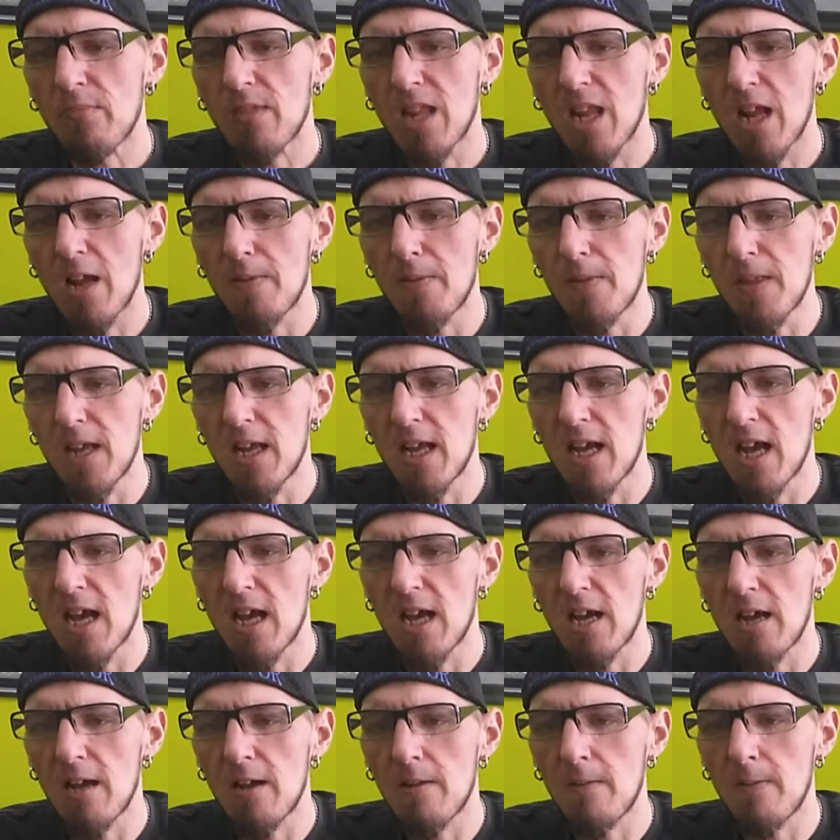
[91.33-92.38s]

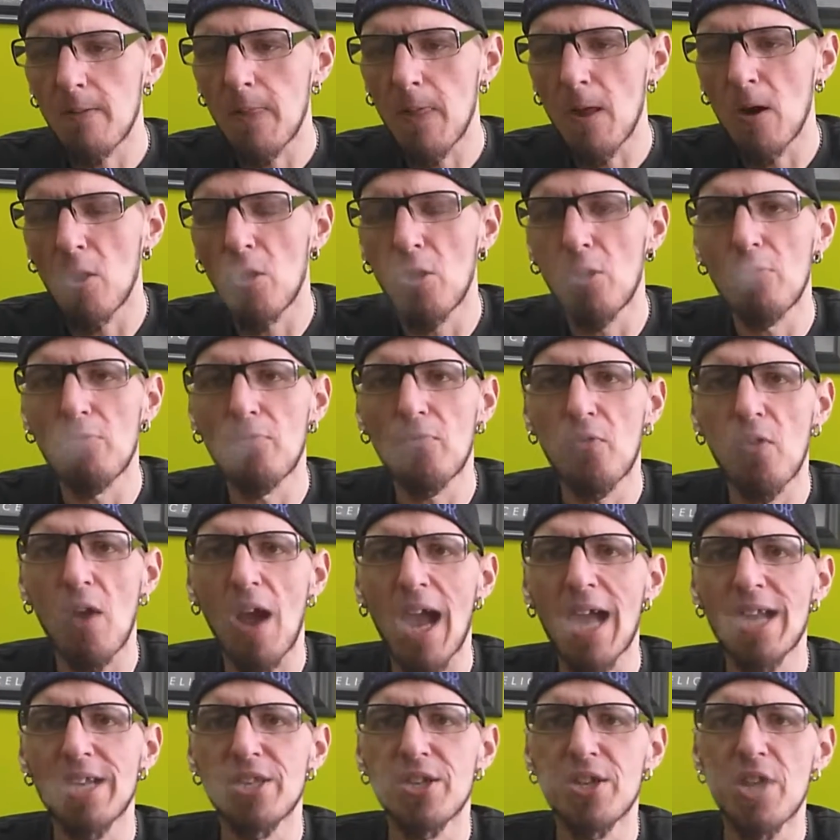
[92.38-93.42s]
The whole
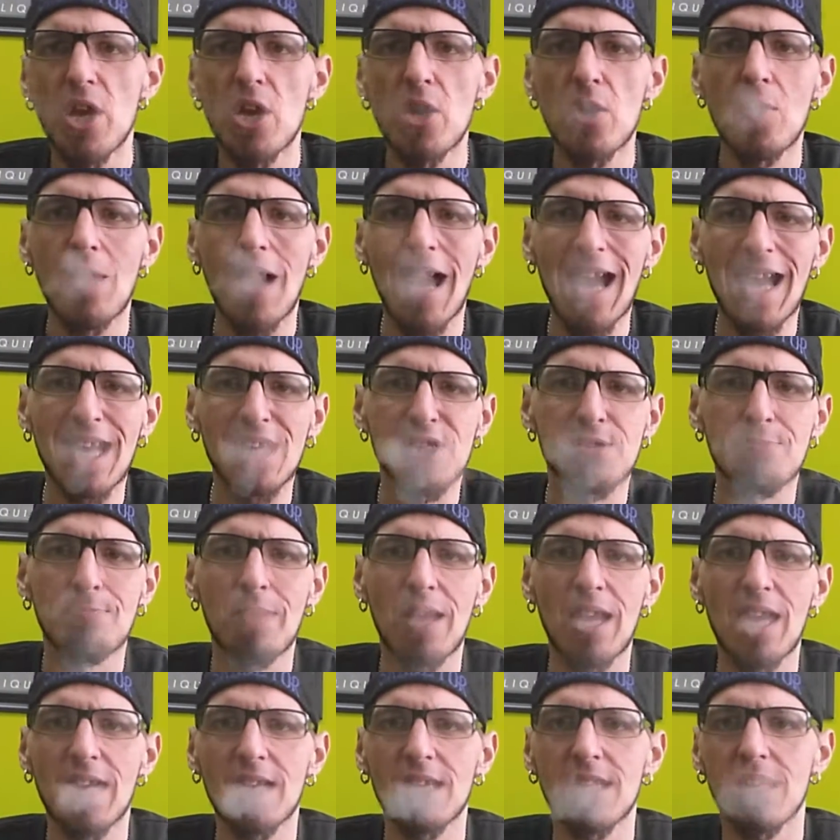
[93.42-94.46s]
fried dough
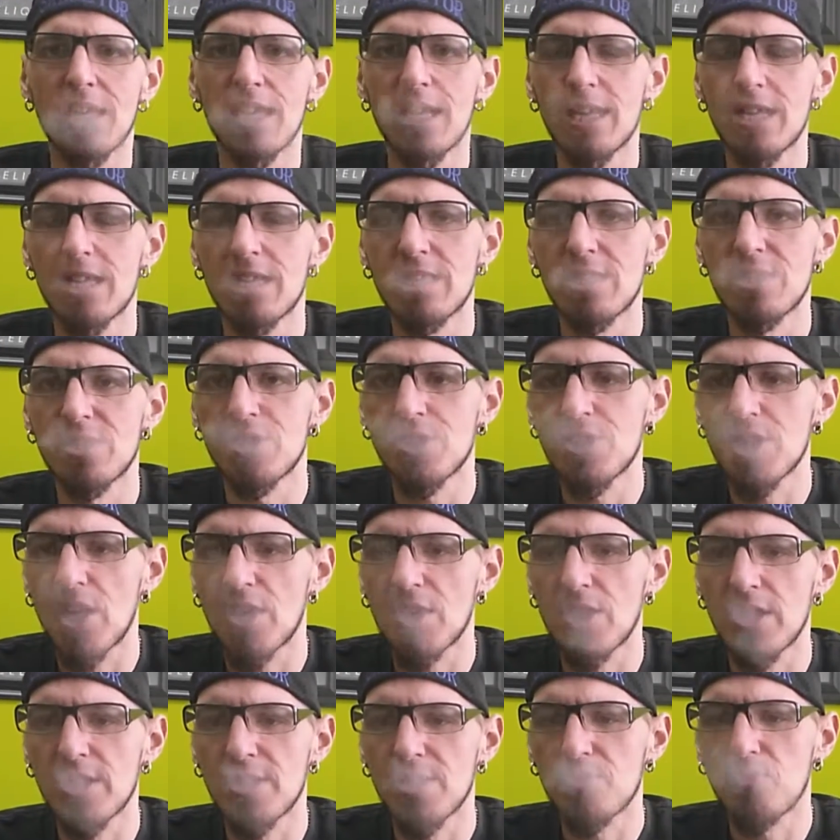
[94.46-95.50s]
aspect is
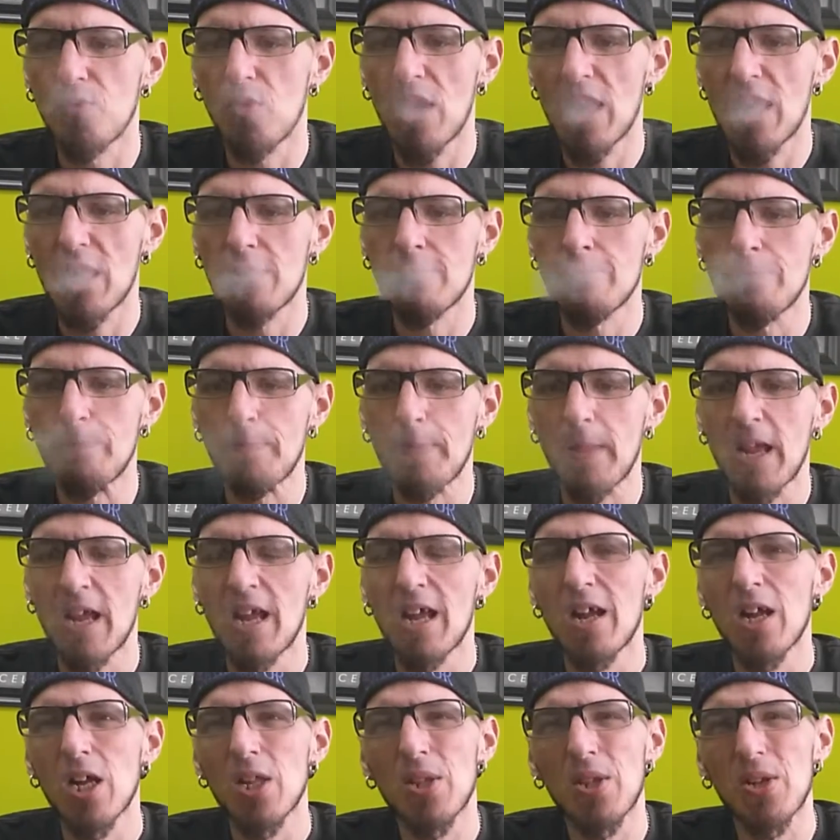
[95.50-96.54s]
subtle as well.
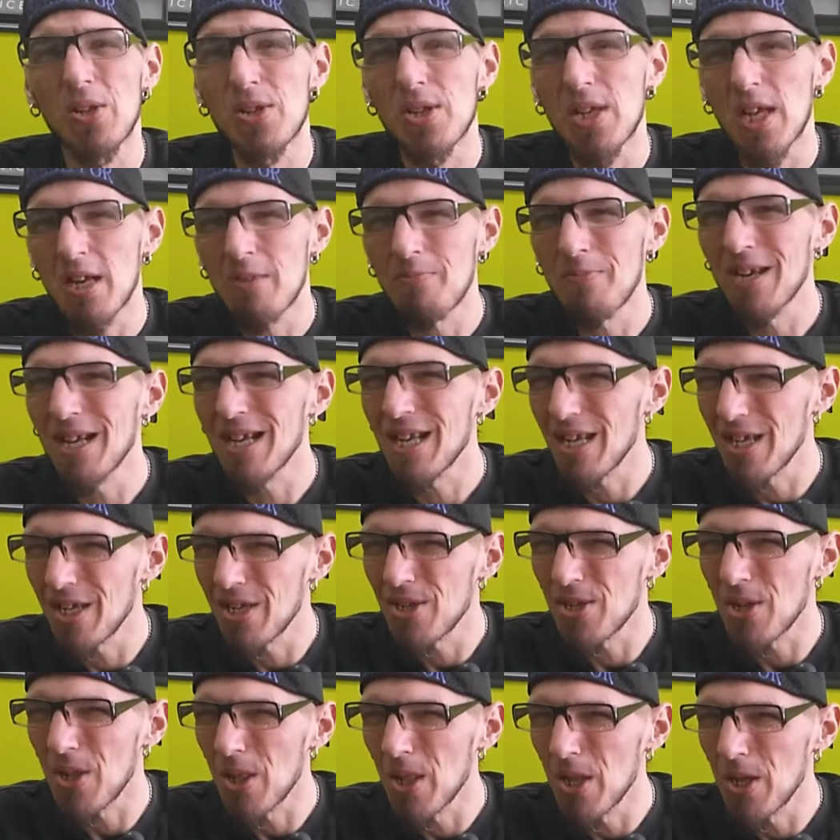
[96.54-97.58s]
The cinnamon is
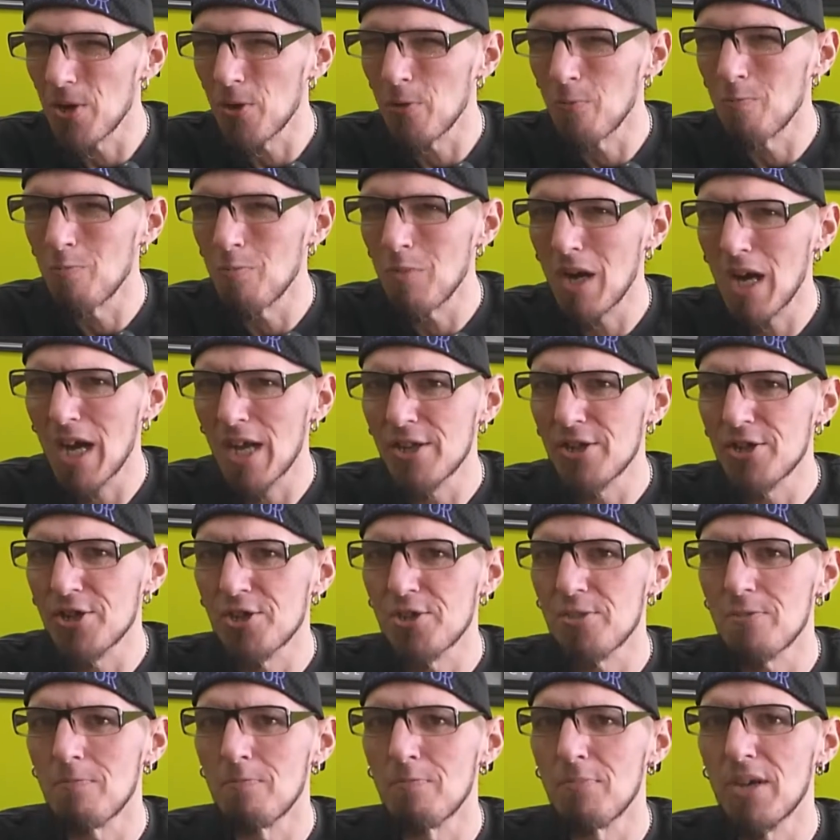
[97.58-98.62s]
a little much,
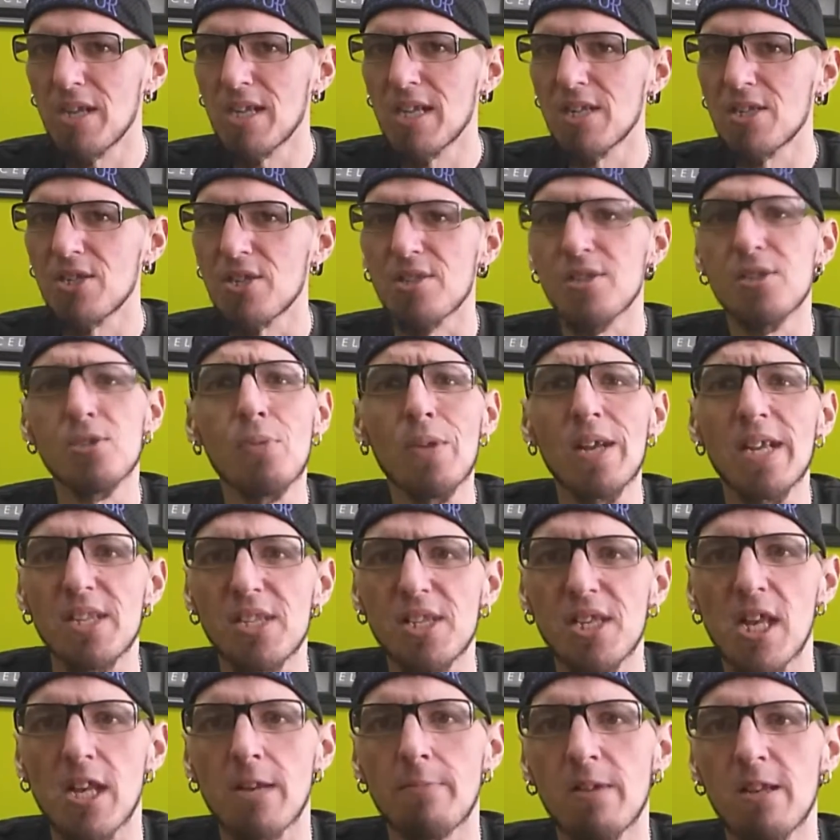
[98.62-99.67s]
but it's a sweet
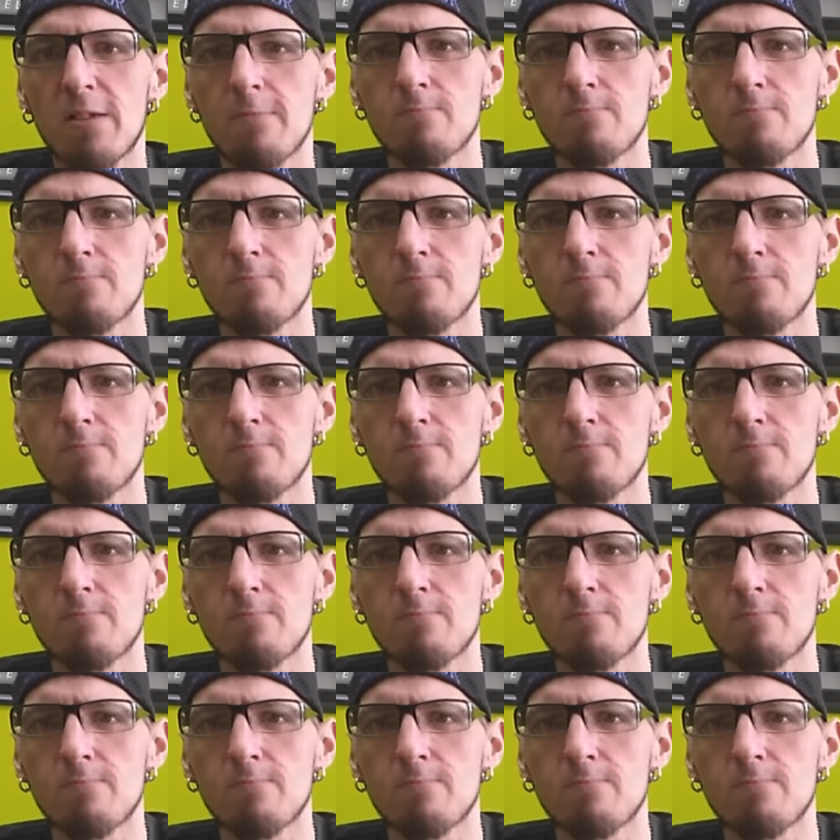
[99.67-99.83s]
cinnamon.